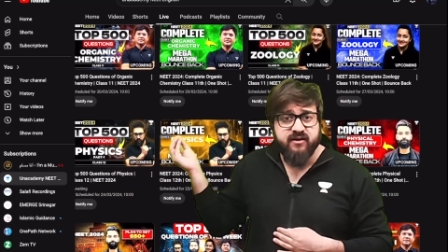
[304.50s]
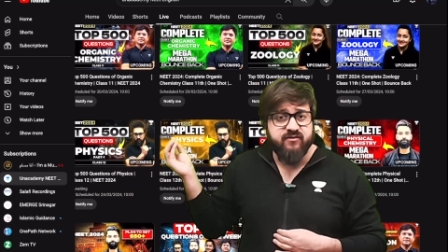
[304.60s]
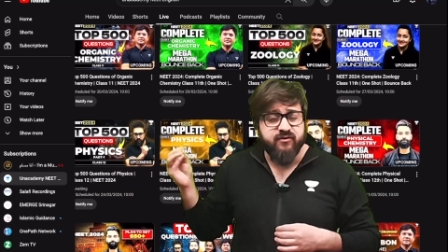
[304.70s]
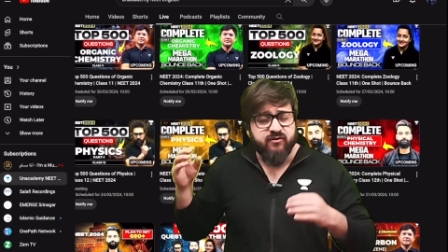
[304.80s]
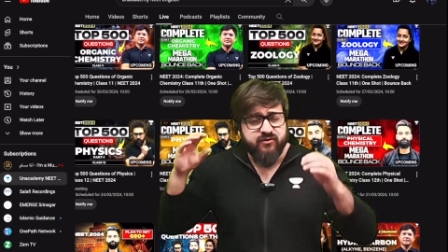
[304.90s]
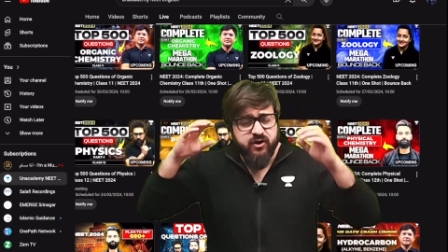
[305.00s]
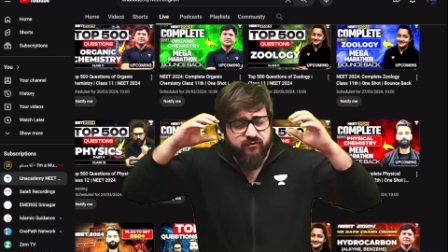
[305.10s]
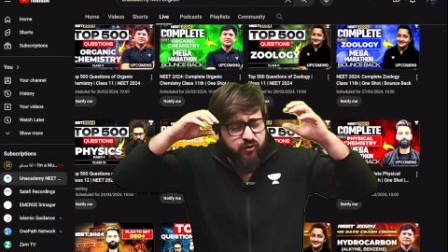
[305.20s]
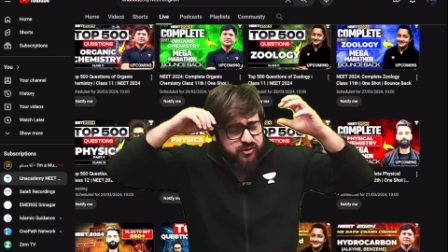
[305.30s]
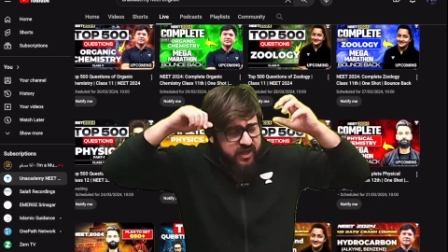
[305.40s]
for free of
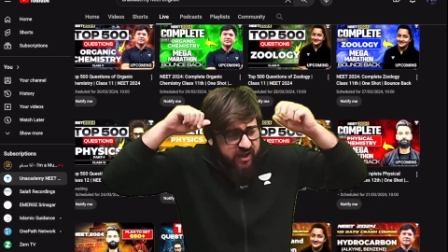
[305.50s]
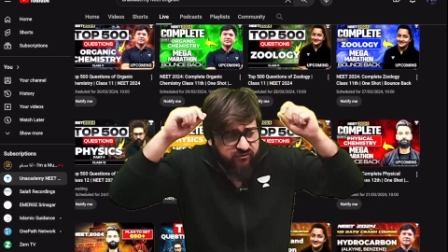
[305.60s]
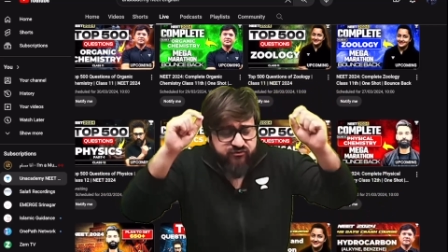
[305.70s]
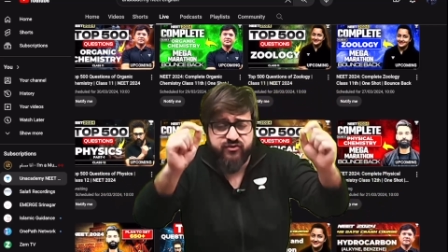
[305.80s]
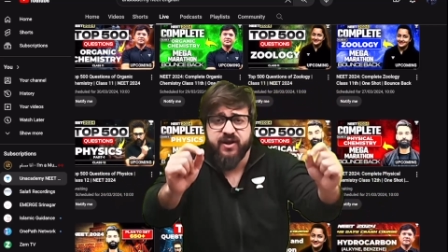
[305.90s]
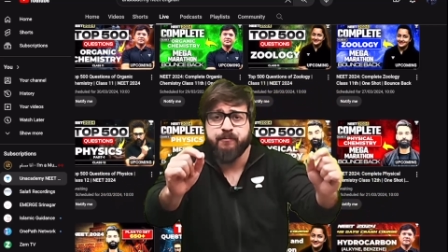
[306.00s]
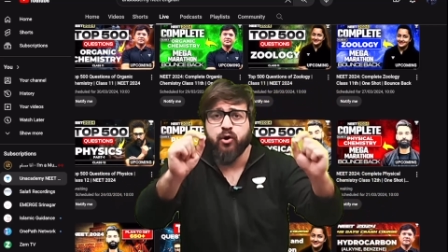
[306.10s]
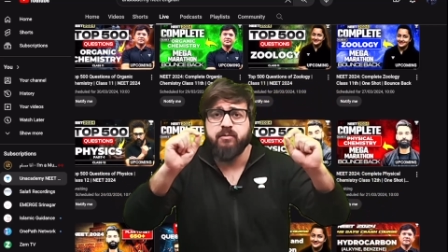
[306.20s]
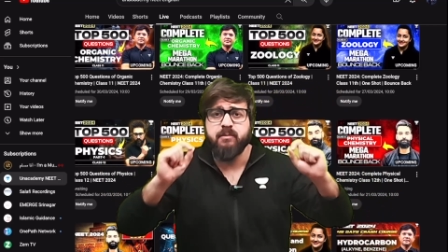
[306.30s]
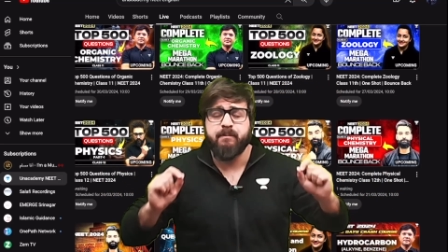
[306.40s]
cost every
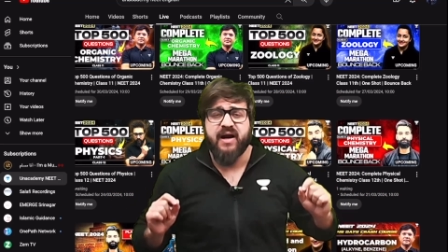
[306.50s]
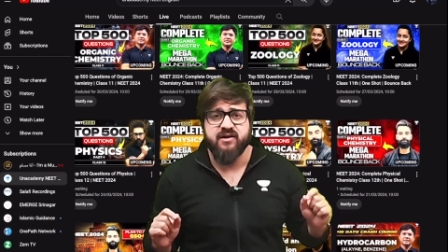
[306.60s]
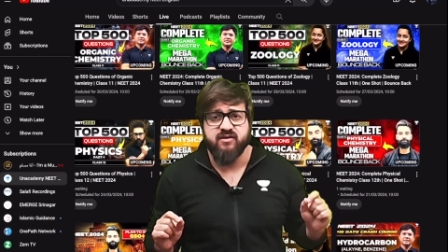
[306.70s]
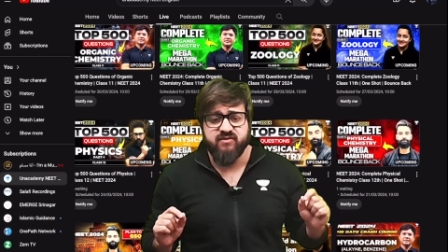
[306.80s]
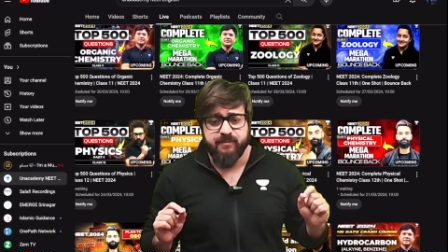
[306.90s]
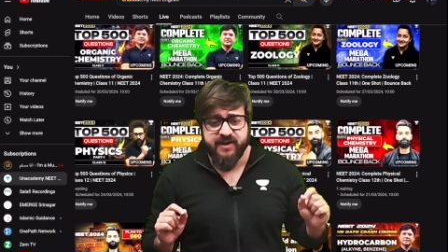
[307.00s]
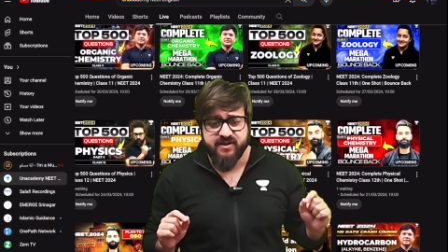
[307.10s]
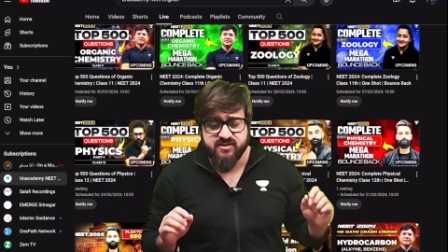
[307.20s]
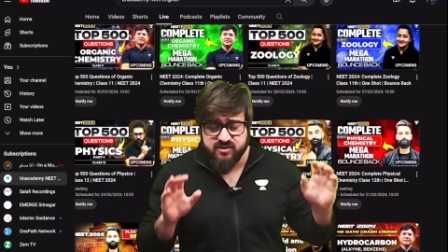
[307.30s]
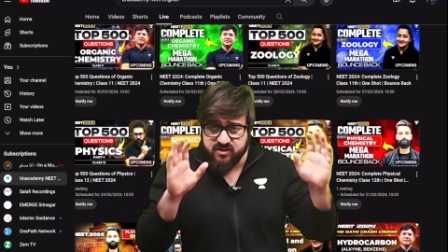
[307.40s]
problem pattern will be
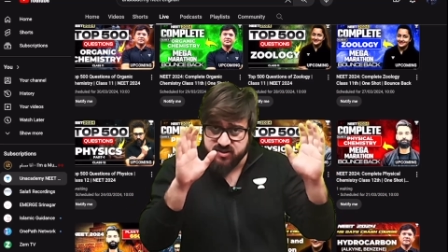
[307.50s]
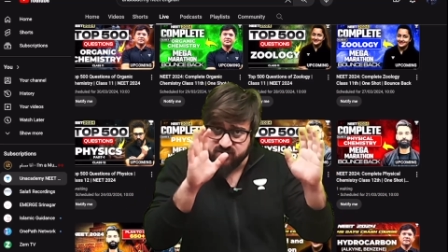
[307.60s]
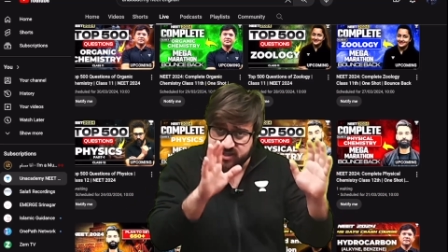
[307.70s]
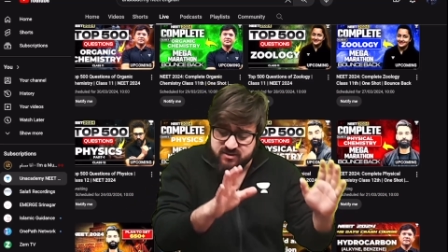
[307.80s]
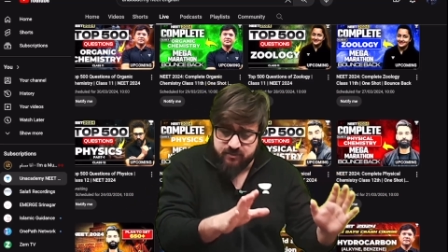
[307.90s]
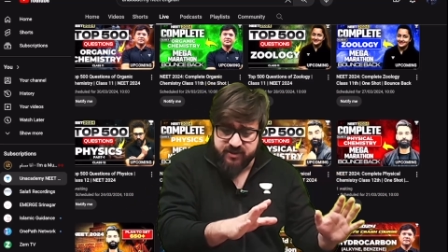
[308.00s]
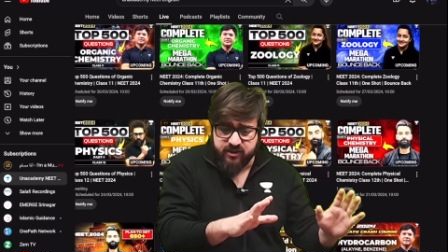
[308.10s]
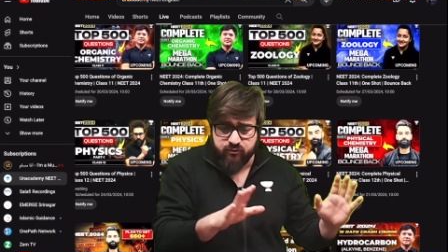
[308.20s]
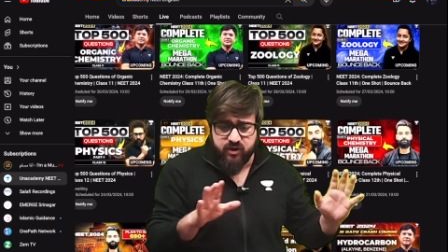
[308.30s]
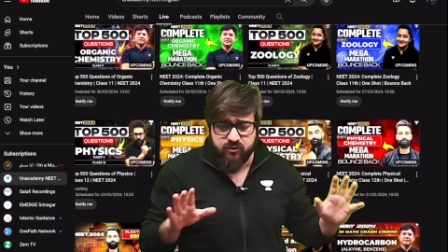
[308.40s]
discussed these these will be the
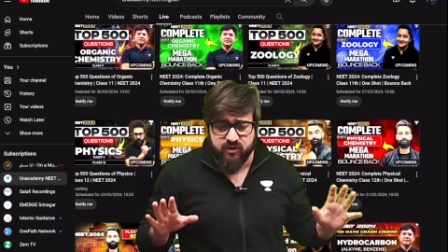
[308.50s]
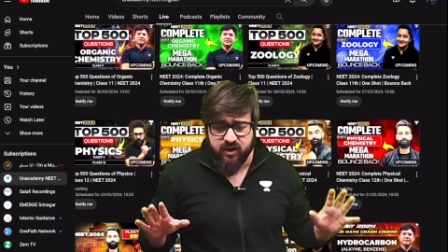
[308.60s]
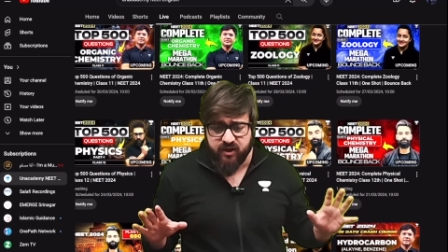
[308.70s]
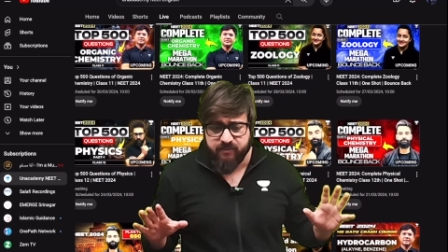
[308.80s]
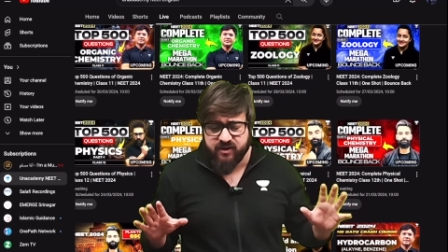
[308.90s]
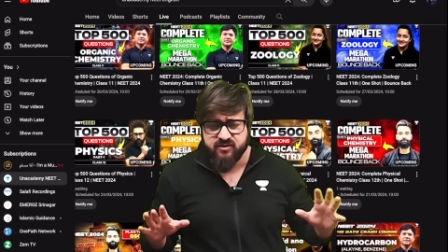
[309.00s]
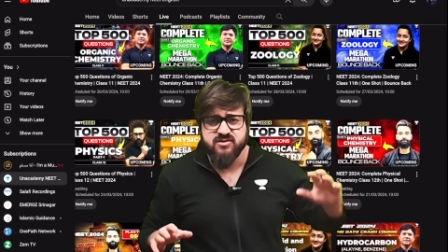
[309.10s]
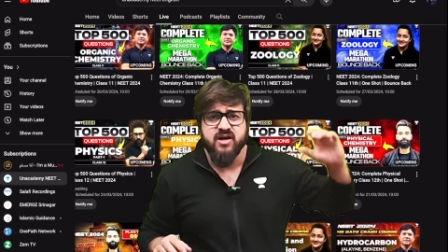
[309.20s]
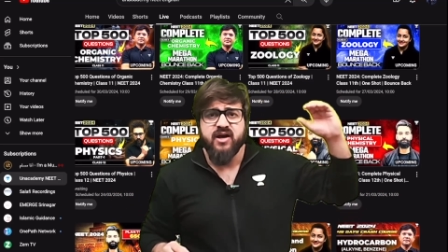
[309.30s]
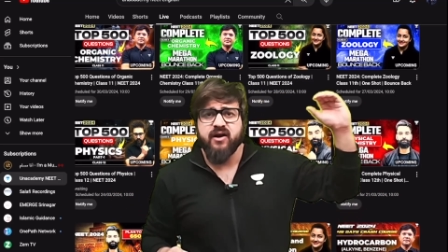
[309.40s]
12 12 hour marathons
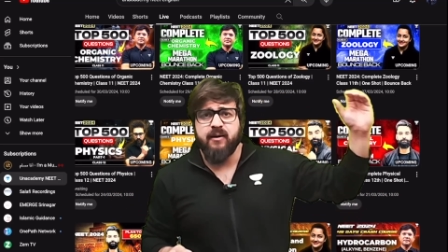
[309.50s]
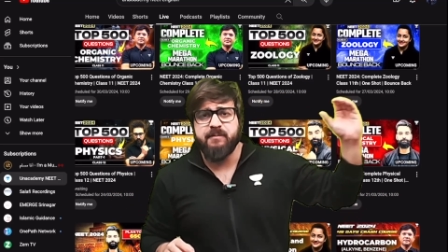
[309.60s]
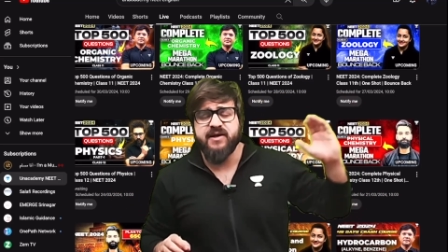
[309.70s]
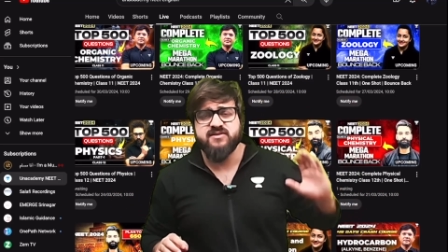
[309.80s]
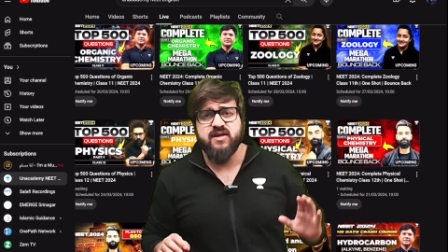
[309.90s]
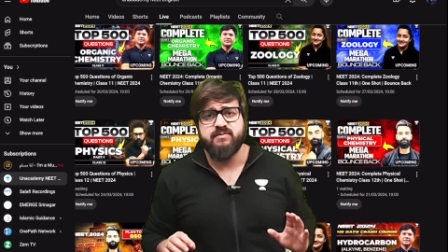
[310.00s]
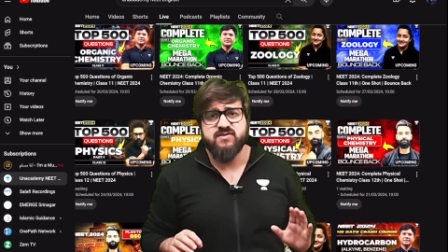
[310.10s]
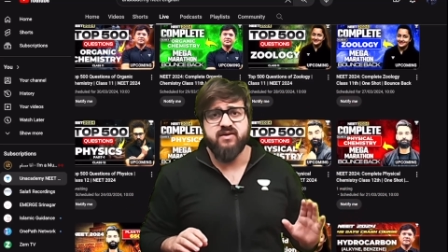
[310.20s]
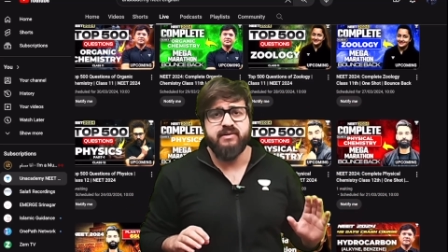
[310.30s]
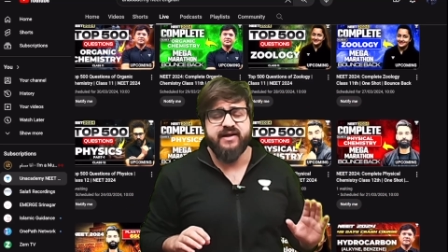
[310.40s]
complete syllabus
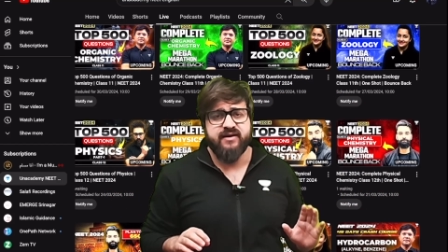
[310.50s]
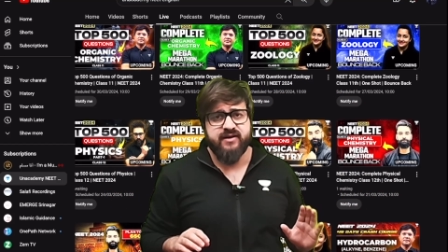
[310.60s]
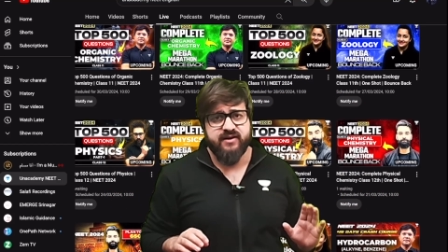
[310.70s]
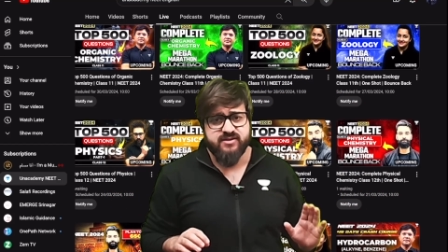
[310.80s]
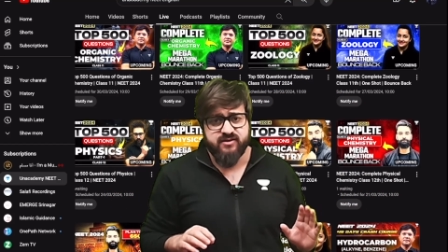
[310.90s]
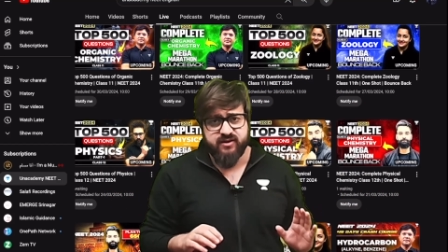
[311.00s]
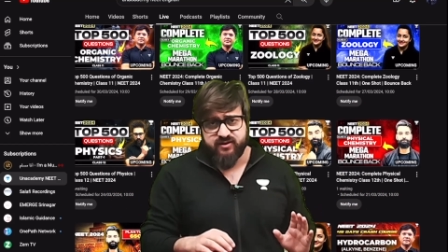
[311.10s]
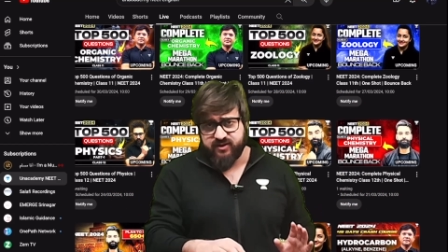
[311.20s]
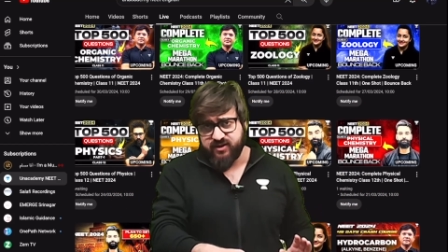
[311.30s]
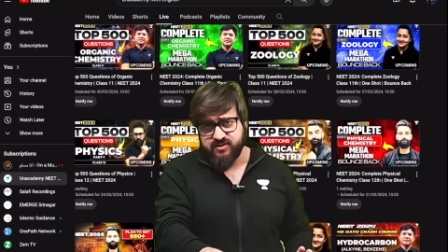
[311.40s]
will be done and dusted in
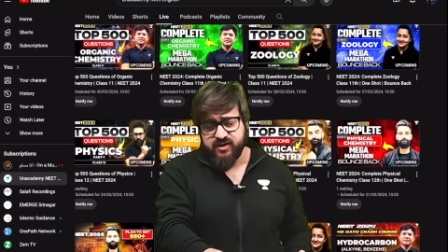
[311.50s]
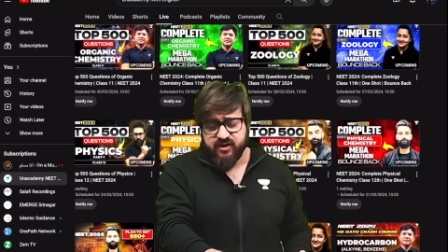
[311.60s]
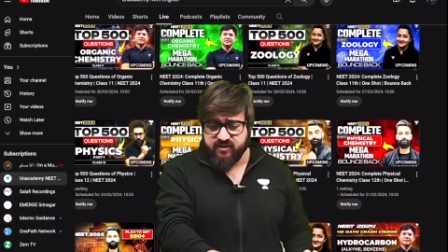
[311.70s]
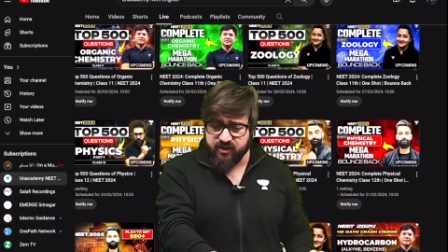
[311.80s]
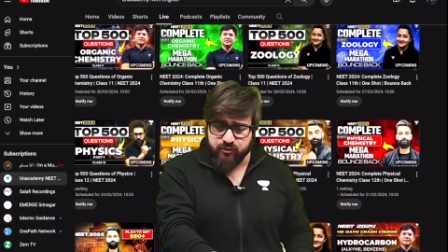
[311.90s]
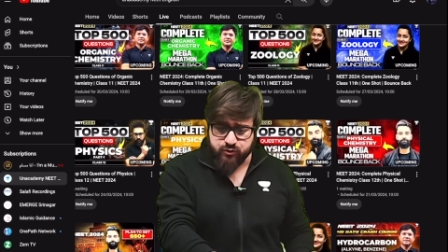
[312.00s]
these thank you so